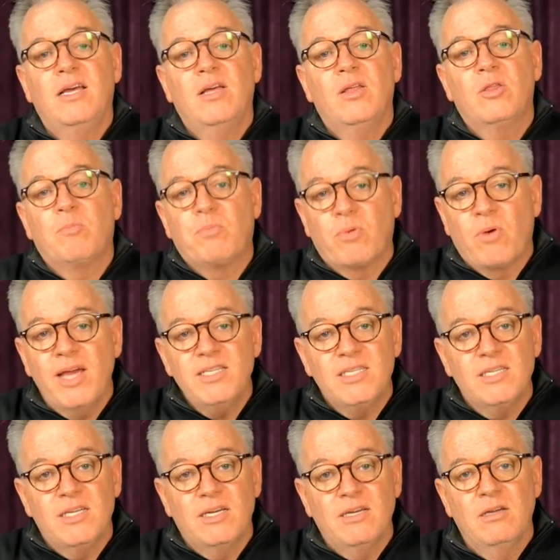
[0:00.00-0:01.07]
the
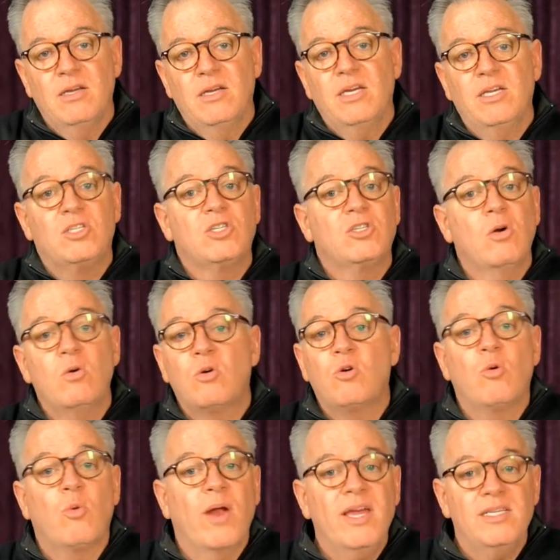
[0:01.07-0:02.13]
pricing is so
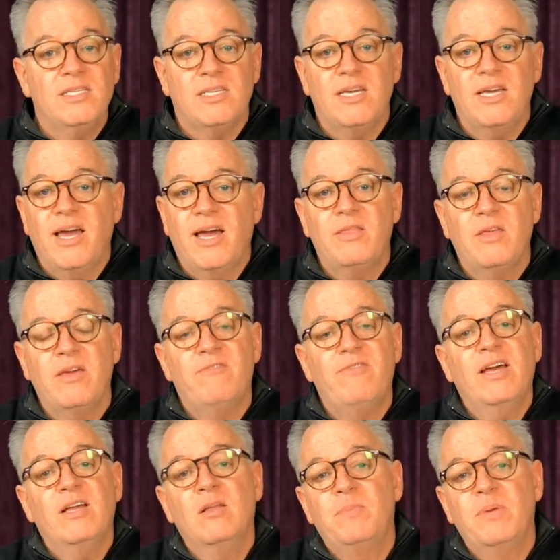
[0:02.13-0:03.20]
crazy and the
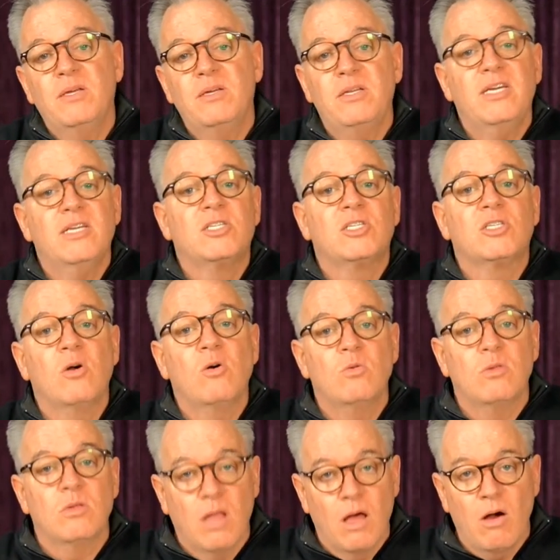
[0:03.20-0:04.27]
availability is so
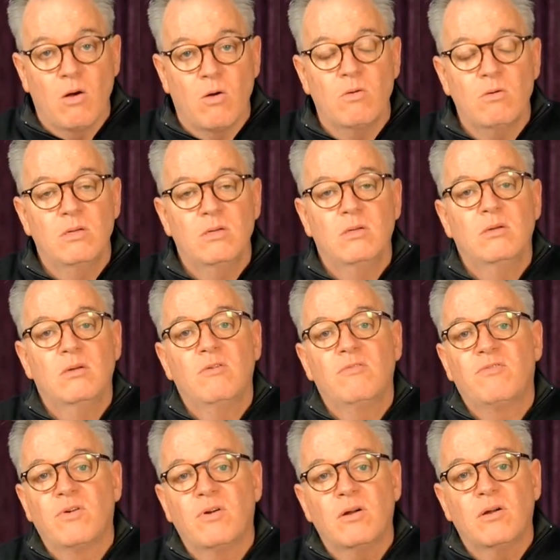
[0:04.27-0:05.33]
low
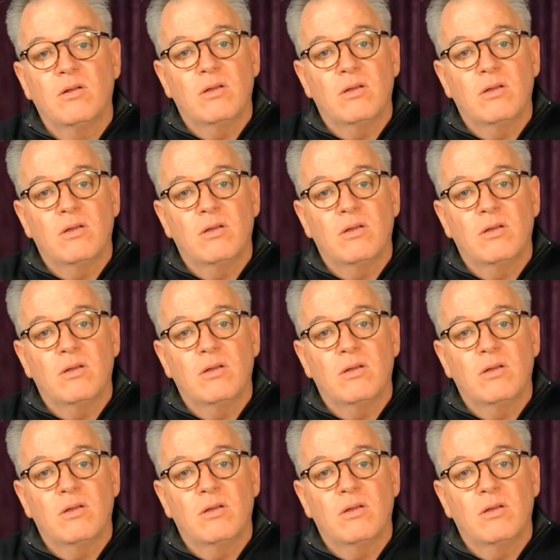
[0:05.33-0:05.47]
for